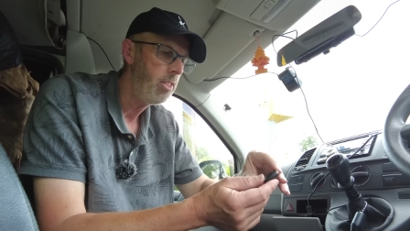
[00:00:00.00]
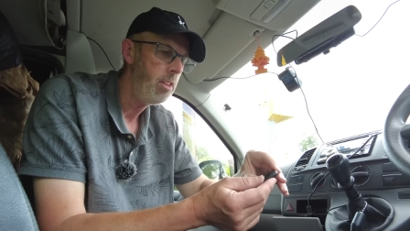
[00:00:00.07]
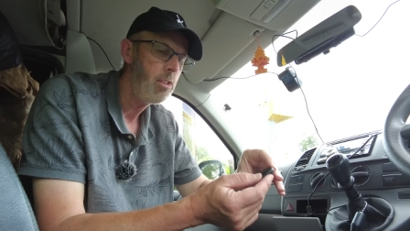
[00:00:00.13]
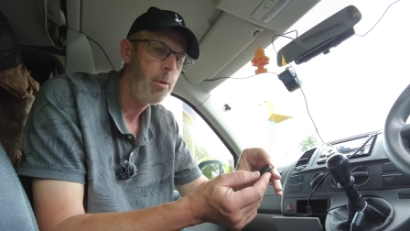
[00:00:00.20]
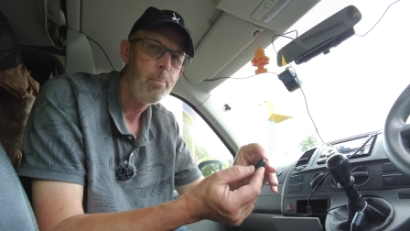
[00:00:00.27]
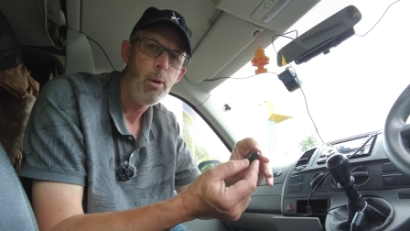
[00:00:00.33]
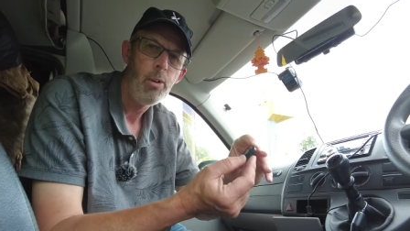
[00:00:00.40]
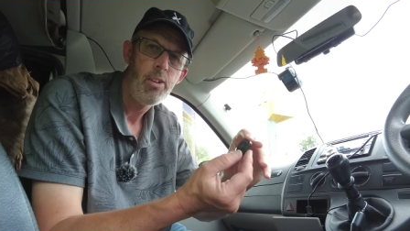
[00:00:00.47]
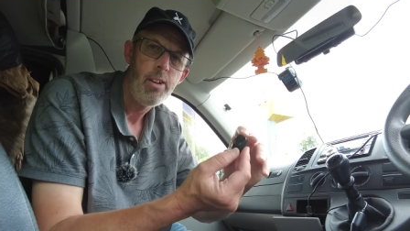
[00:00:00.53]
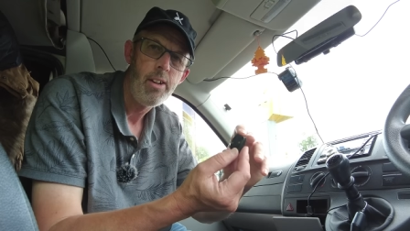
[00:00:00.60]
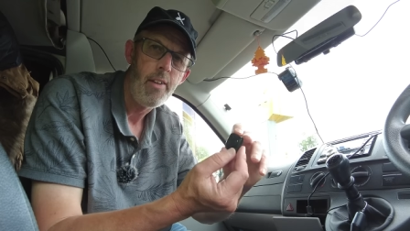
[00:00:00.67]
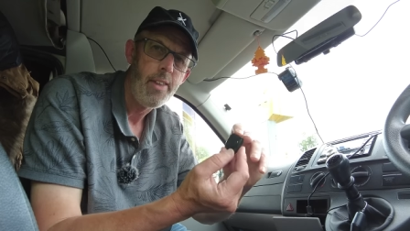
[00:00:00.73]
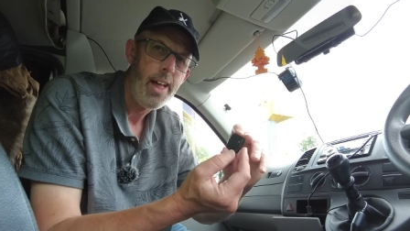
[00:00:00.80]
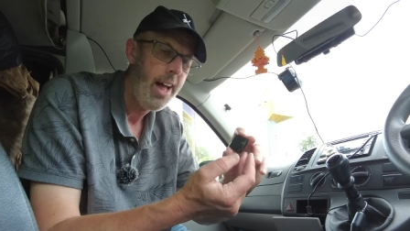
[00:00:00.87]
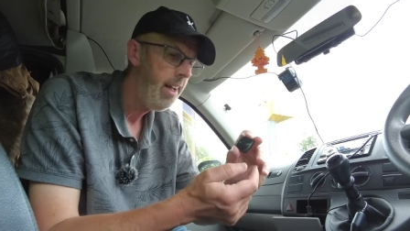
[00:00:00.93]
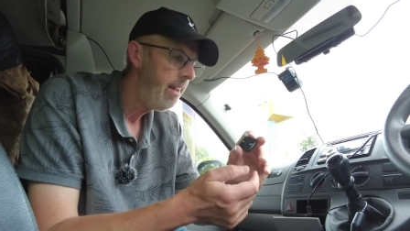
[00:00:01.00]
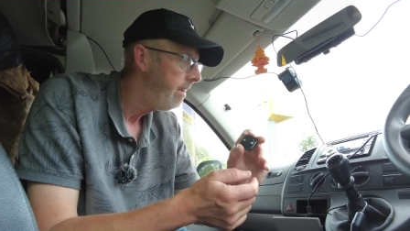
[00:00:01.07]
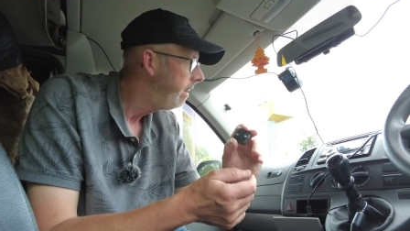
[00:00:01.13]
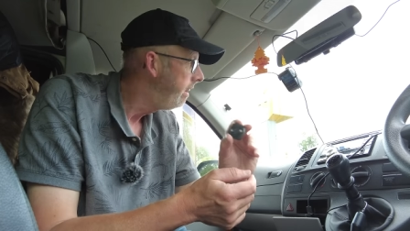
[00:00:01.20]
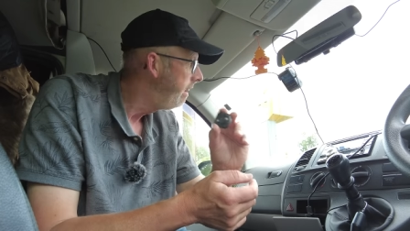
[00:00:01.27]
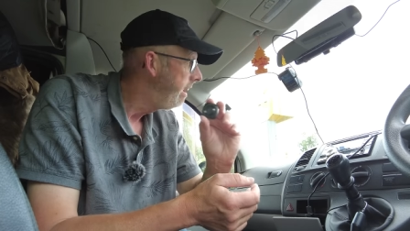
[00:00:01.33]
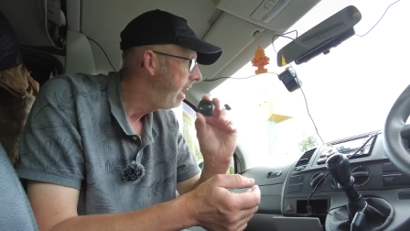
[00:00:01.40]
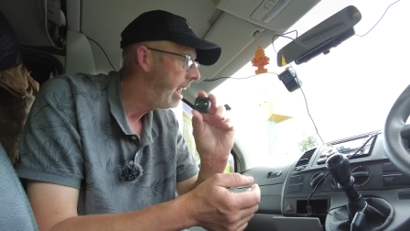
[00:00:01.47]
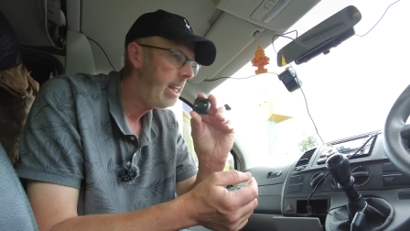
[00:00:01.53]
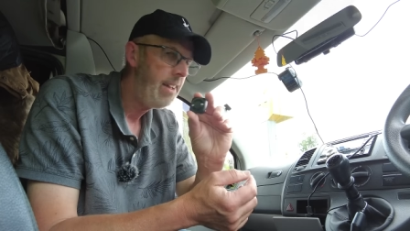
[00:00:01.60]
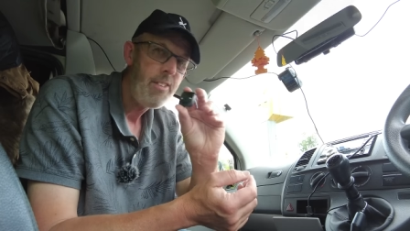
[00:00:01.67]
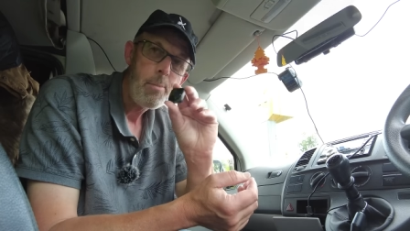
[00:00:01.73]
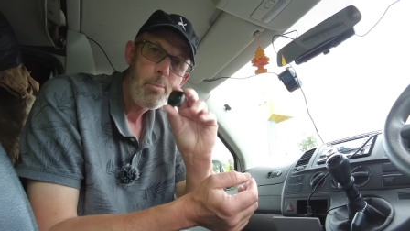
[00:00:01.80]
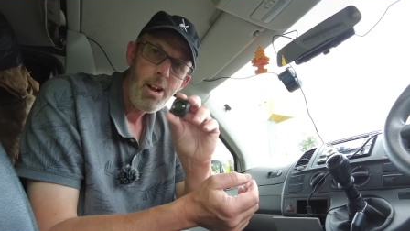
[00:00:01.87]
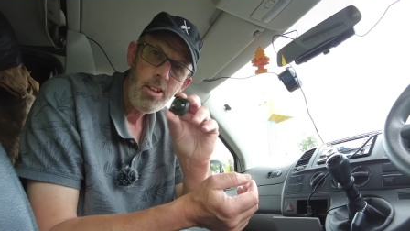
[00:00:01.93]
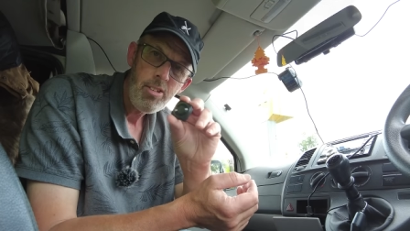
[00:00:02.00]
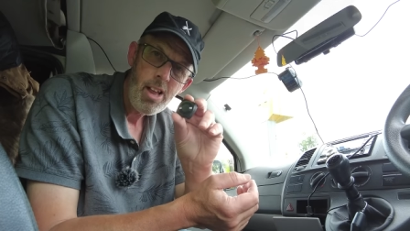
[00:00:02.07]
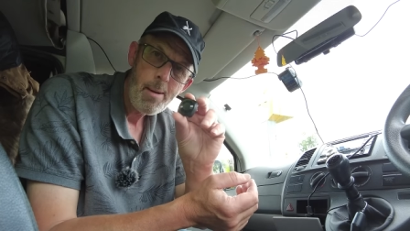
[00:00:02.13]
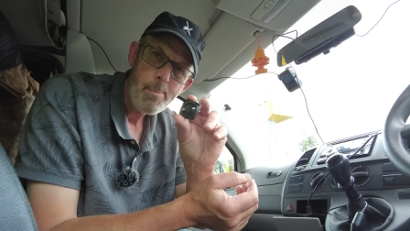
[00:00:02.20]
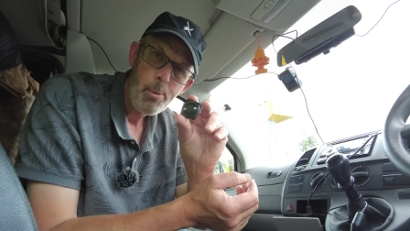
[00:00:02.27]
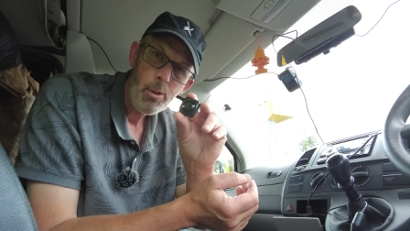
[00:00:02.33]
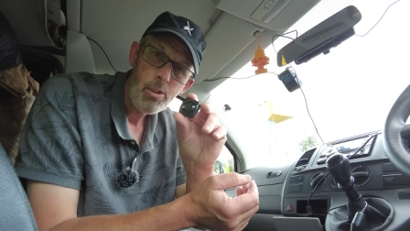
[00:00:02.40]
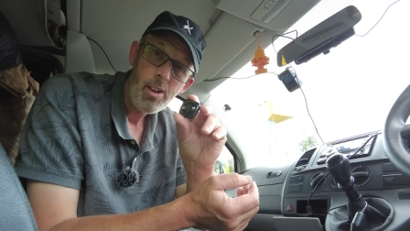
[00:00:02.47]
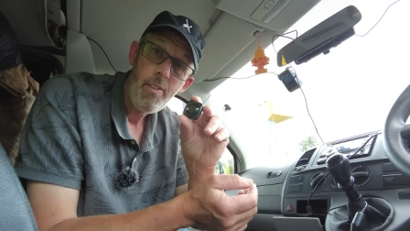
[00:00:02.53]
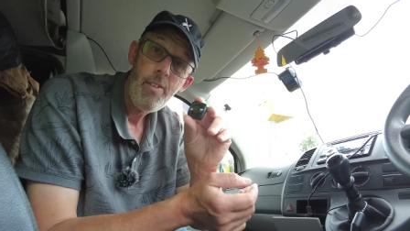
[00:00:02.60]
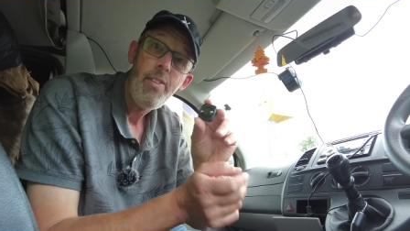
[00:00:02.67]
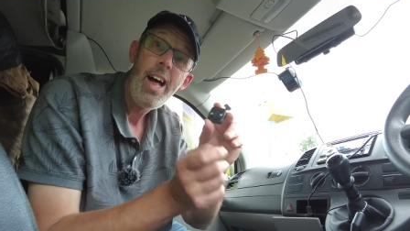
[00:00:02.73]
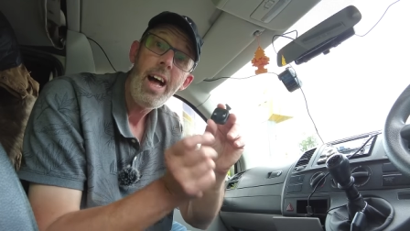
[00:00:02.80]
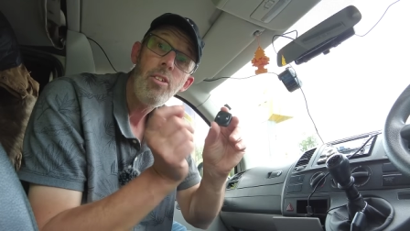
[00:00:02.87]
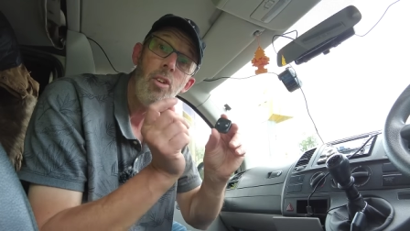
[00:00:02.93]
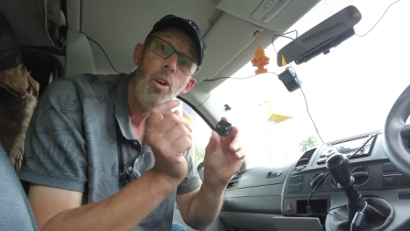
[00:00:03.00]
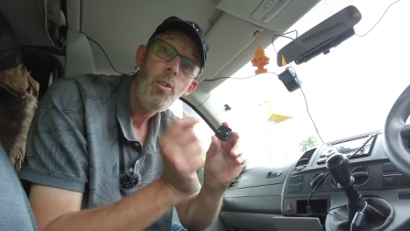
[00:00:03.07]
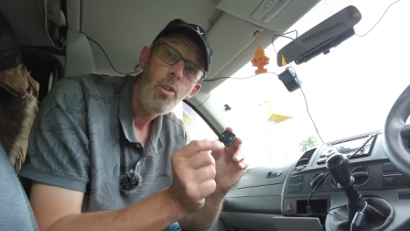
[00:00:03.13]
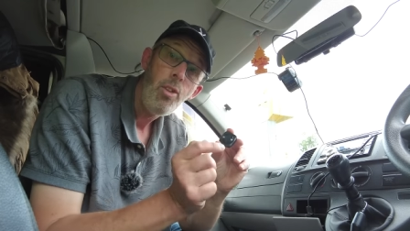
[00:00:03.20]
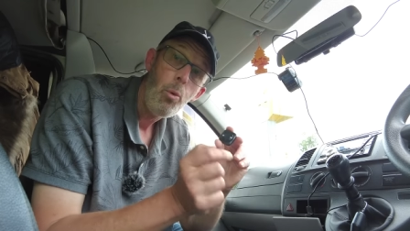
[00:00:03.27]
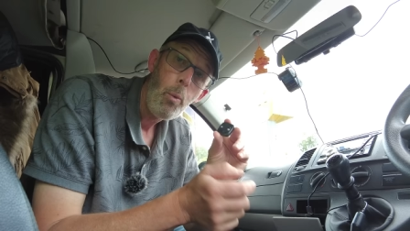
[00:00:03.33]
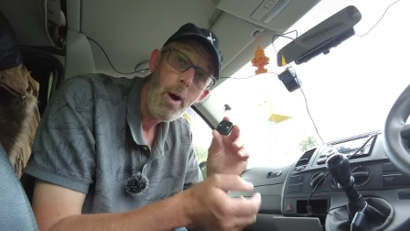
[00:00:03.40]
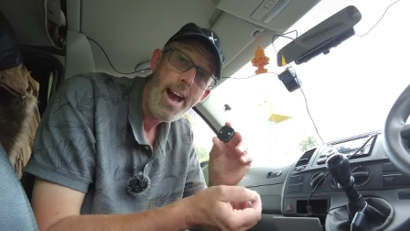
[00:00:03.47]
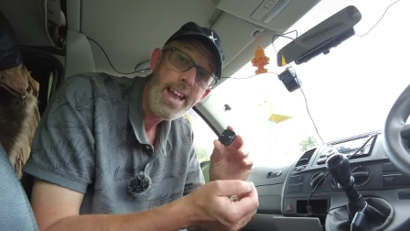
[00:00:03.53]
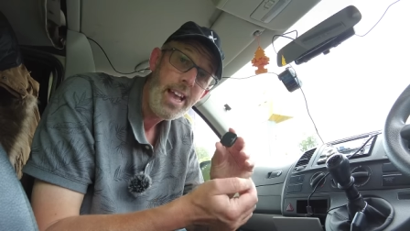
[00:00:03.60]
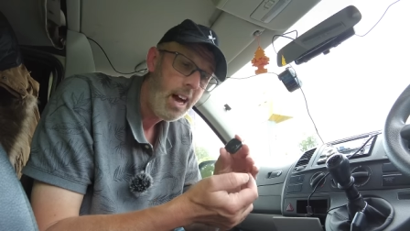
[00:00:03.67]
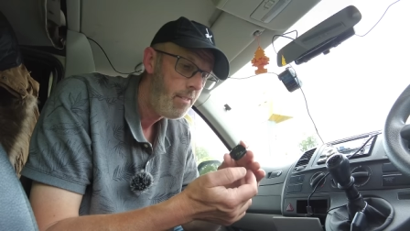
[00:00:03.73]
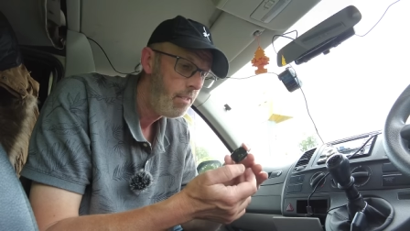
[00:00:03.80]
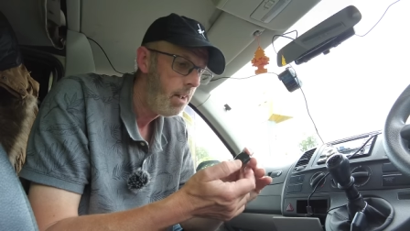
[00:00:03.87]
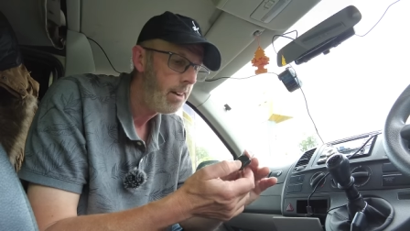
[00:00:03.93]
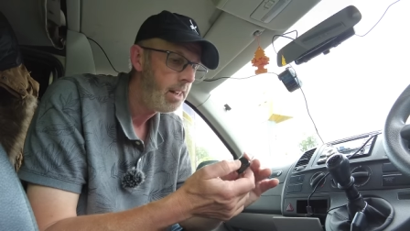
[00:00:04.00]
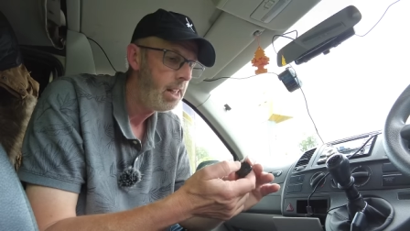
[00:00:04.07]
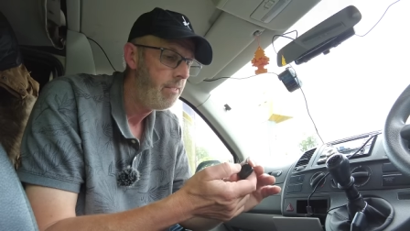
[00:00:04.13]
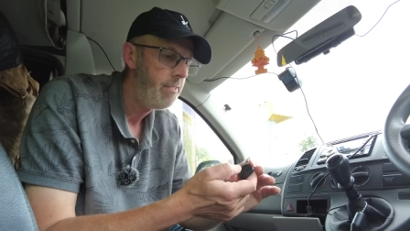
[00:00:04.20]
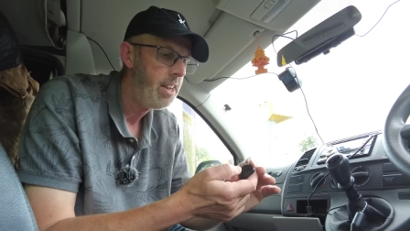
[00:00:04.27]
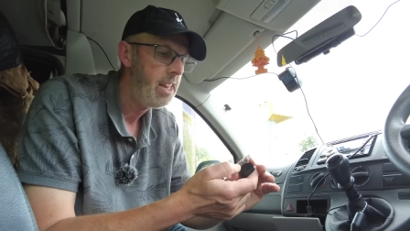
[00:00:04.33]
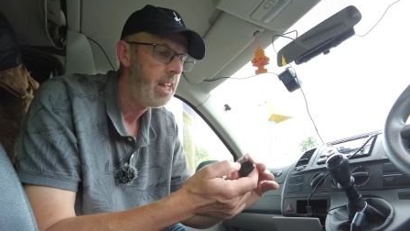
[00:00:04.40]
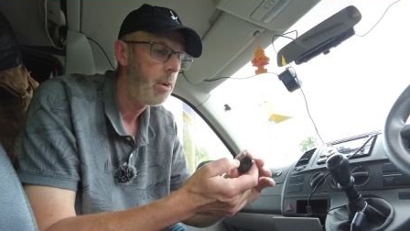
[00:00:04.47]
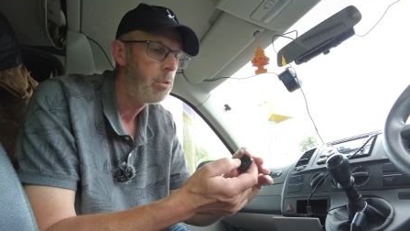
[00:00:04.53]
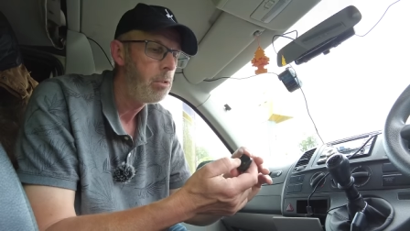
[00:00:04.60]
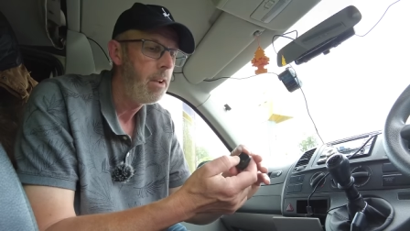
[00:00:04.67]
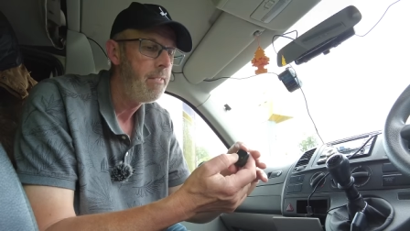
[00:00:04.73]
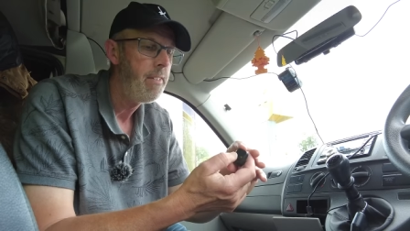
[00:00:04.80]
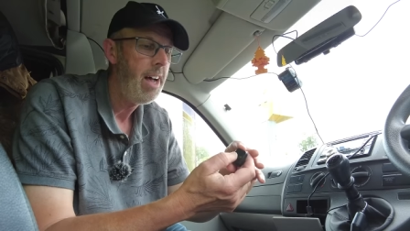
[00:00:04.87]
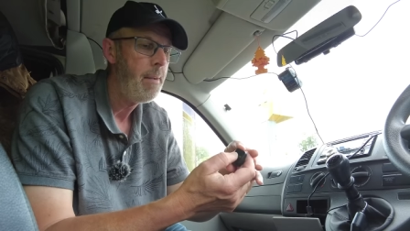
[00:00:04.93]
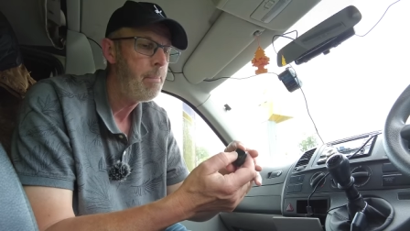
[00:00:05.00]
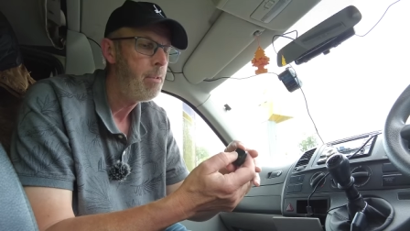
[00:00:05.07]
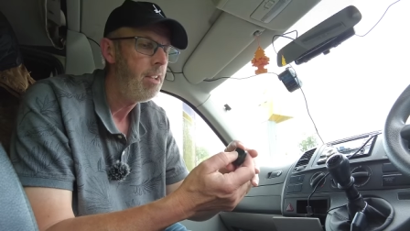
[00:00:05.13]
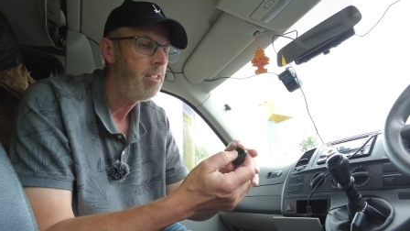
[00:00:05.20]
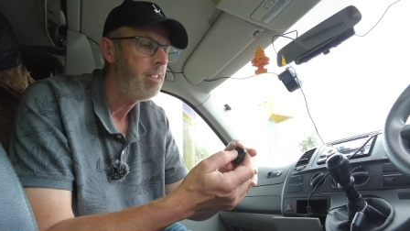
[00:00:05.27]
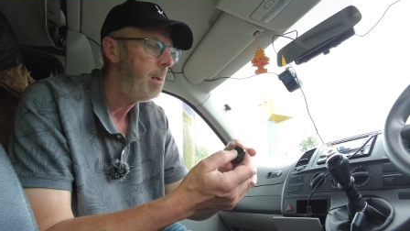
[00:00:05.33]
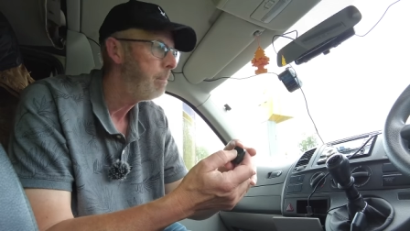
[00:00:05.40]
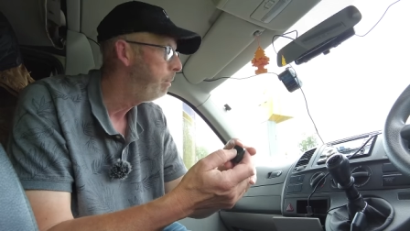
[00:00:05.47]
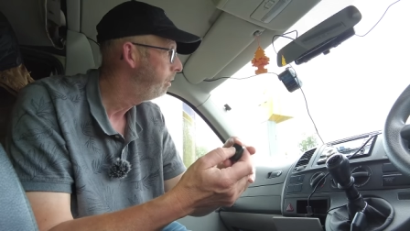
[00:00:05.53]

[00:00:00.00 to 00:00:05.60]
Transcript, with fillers: There's a button on there, and if you press that button, that's another way of locking the video. So if I press that